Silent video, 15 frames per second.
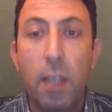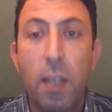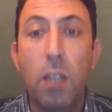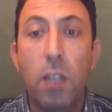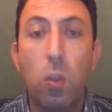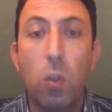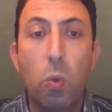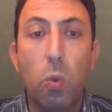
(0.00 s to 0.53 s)
in
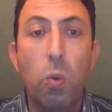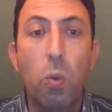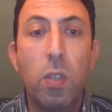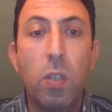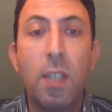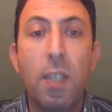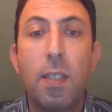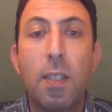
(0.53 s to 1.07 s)
schools
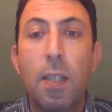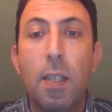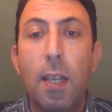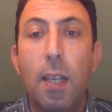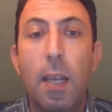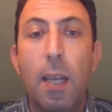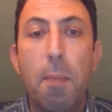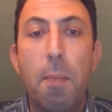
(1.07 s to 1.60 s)
is
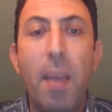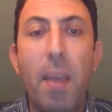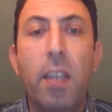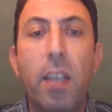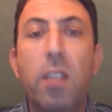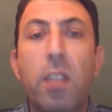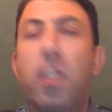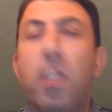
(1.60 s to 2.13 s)

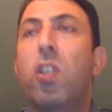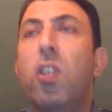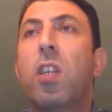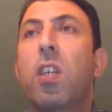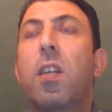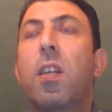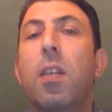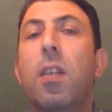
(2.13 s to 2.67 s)
making teaching